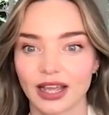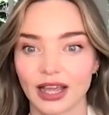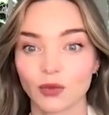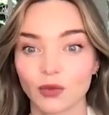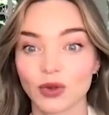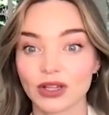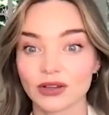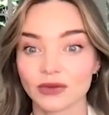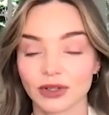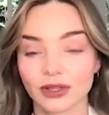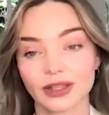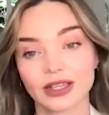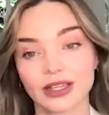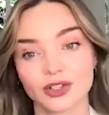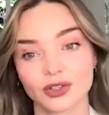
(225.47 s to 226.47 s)
we
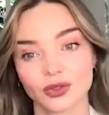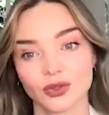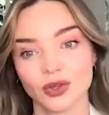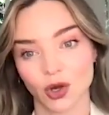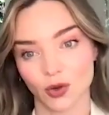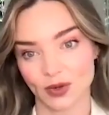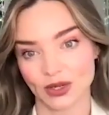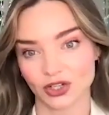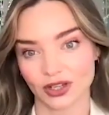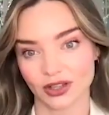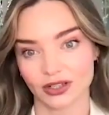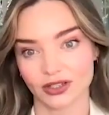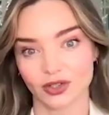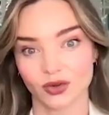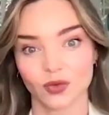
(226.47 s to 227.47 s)
really do know each other
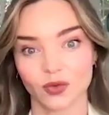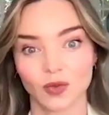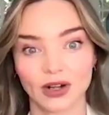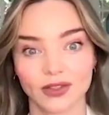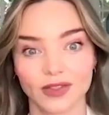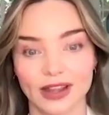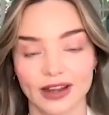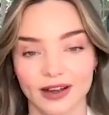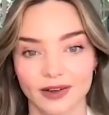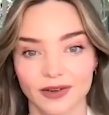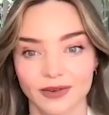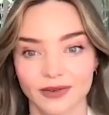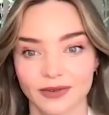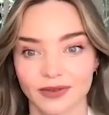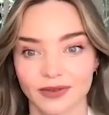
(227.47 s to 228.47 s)
so well now